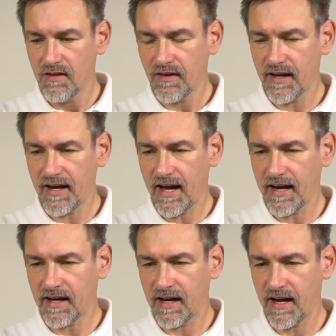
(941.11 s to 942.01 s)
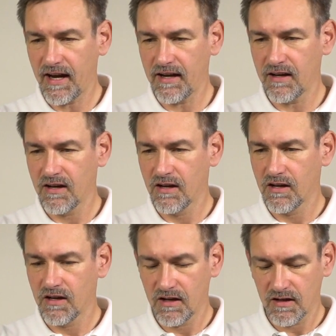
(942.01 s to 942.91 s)
and I can
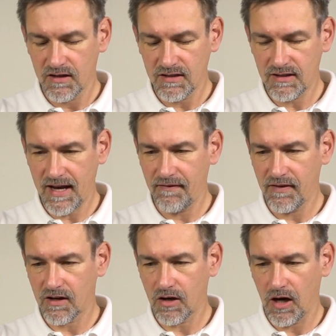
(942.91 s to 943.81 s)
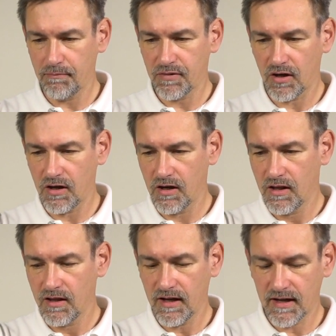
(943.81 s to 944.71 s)
set the copter
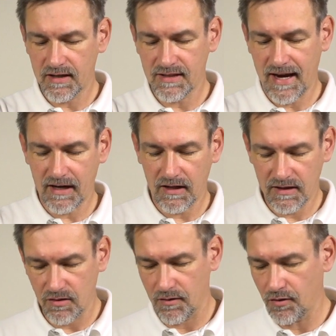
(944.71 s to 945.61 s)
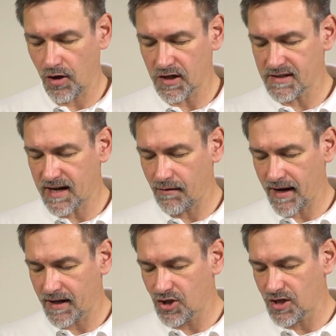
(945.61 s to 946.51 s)
exactly to the north
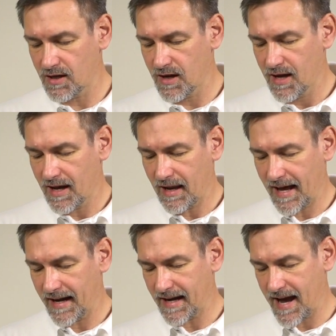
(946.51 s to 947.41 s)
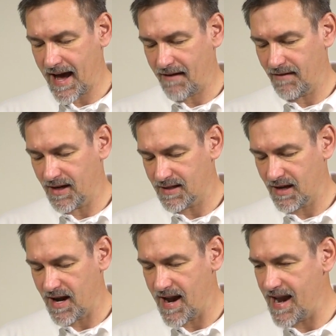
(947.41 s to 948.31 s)
direction like I have it
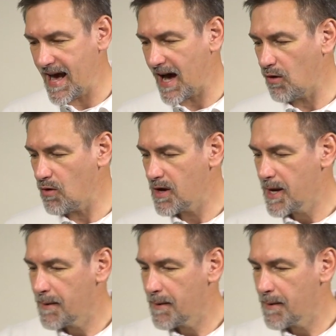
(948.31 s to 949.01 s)
now.